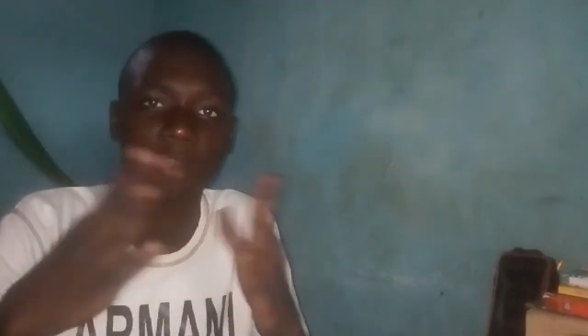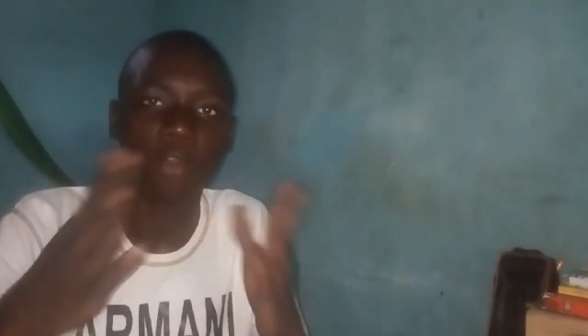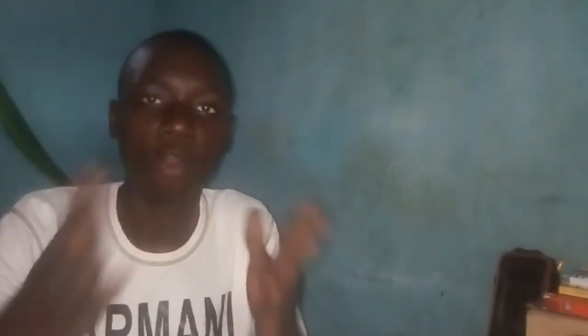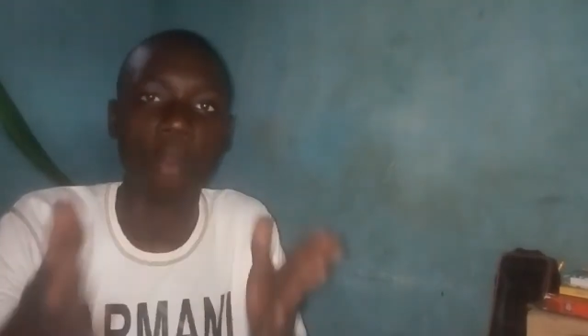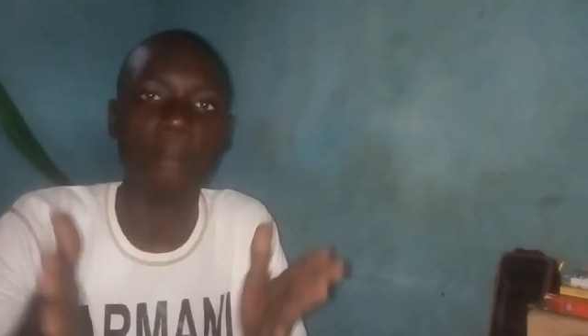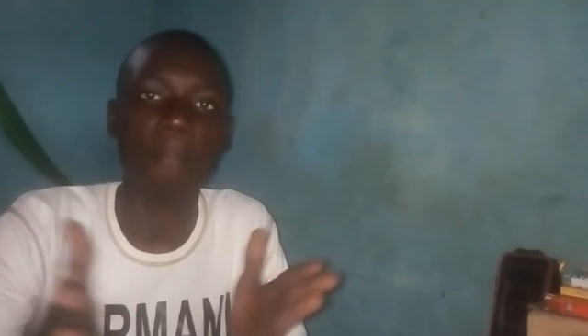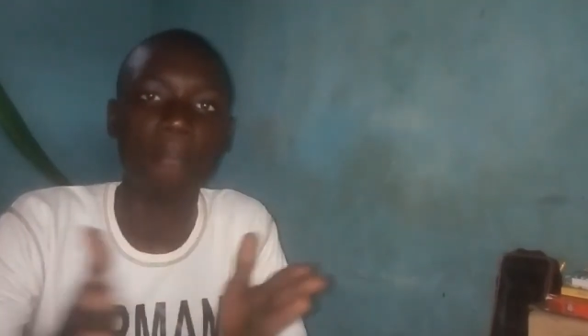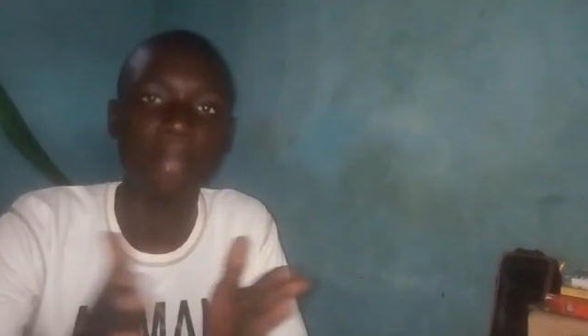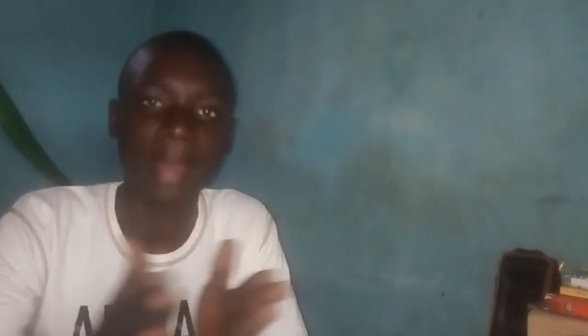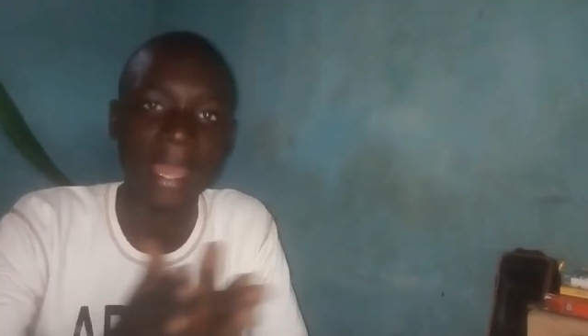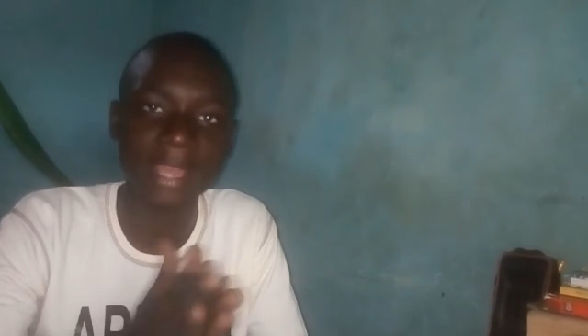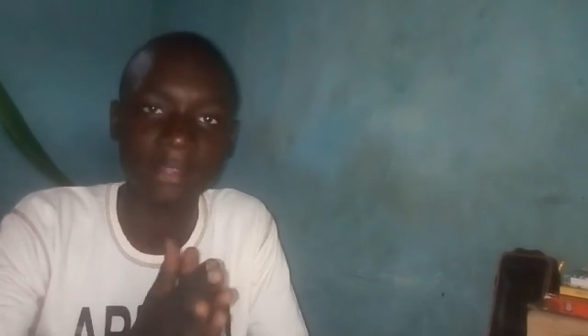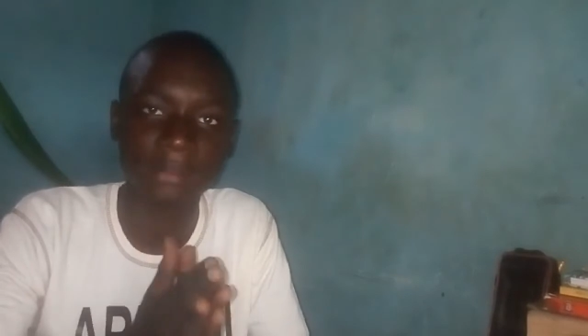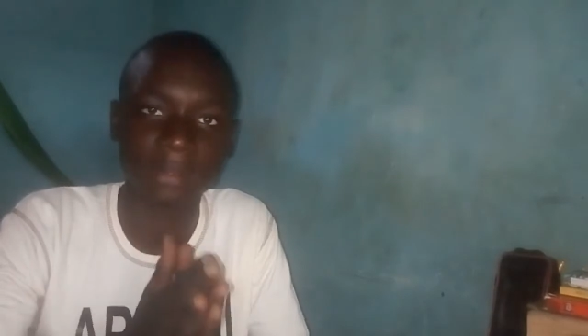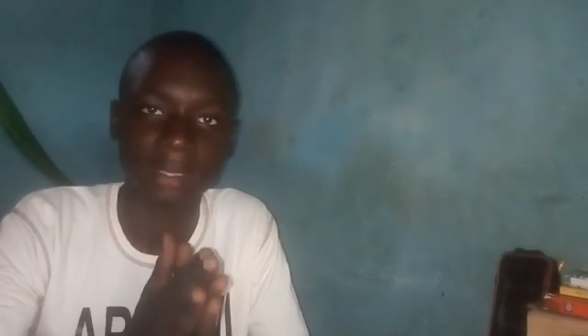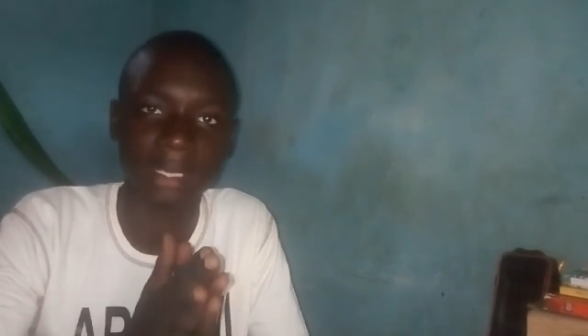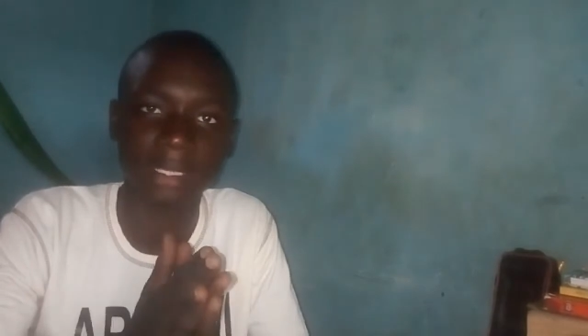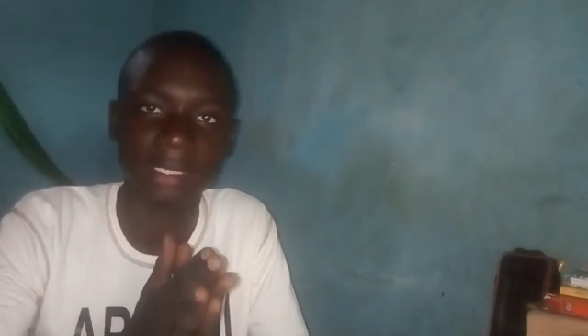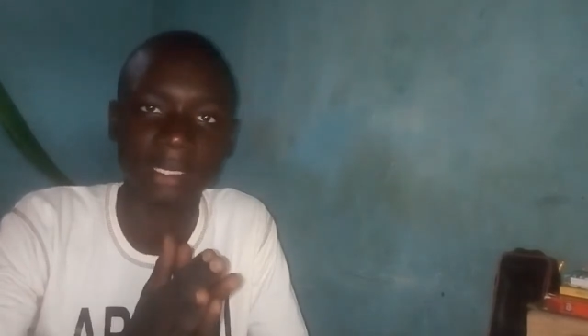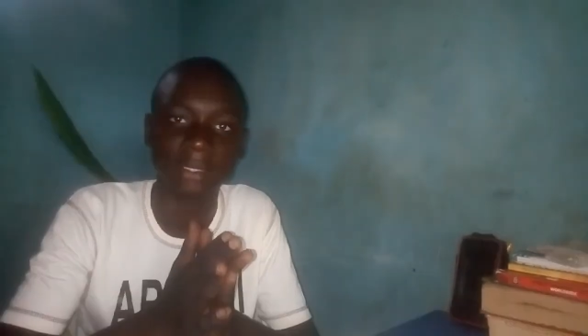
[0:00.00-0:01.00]
are
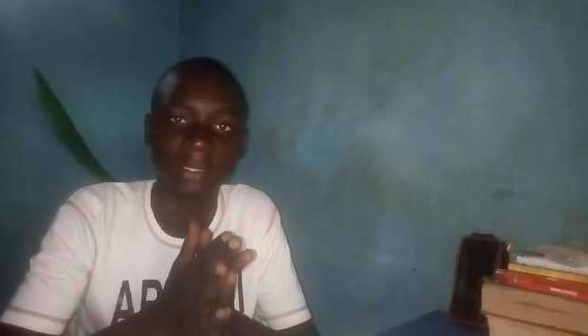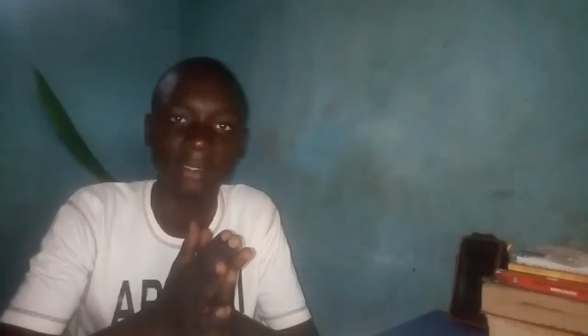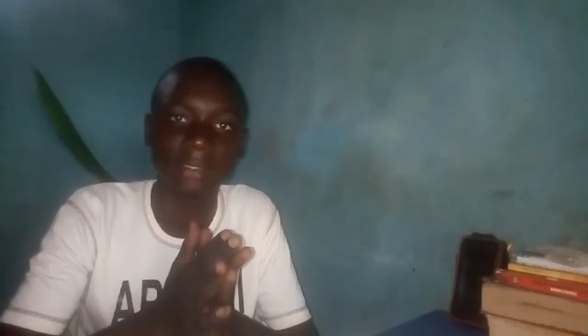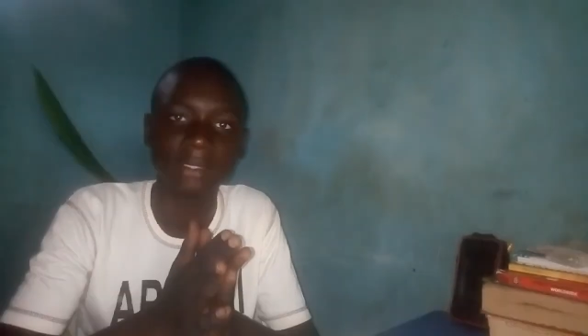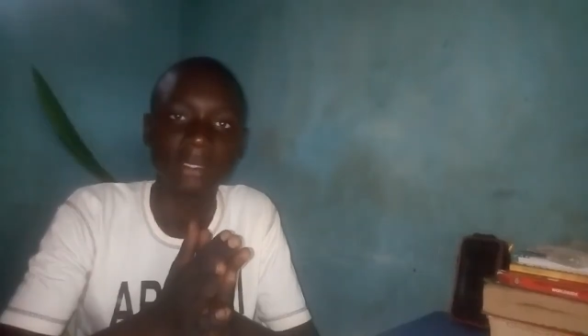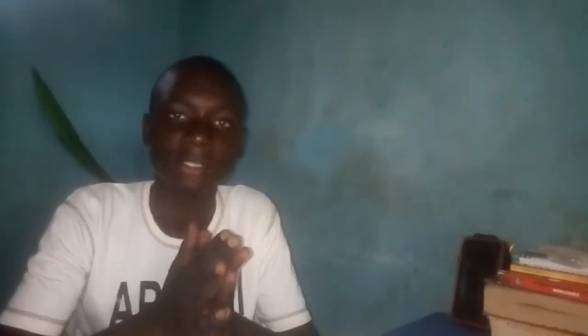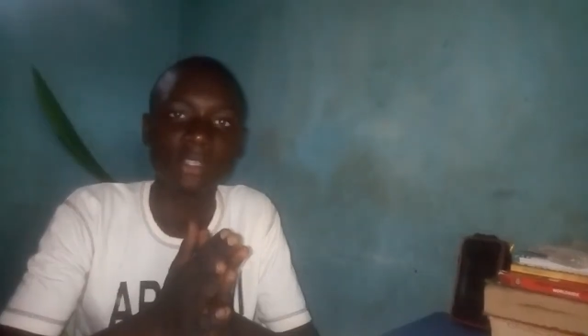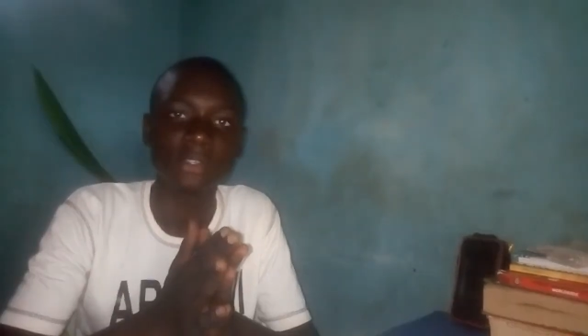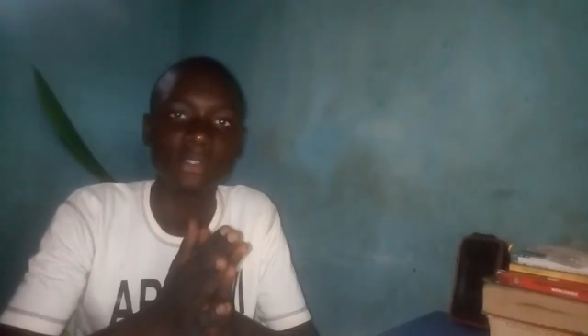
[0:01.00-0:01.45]
combined together